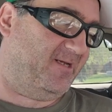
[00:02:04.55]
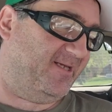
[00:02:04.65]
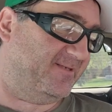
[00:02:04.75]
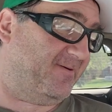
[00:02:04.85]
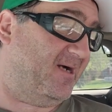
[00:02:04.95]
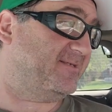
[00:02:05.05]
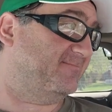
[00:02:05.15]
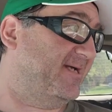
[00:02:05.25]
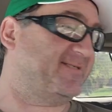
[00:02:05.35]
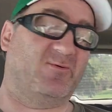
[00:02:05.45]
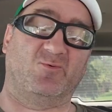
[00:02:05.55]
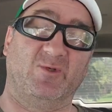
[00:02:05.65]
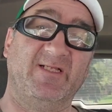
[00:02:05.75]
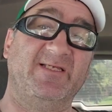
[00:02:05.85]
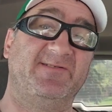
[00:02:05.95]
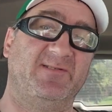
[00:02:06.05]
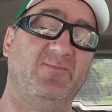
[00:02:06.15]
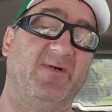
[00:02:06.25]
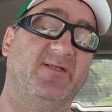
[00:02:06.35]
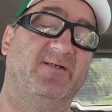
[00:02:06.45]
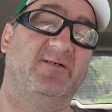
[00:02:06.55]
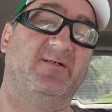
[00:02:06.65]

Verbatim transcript: And the part that makes it really stupid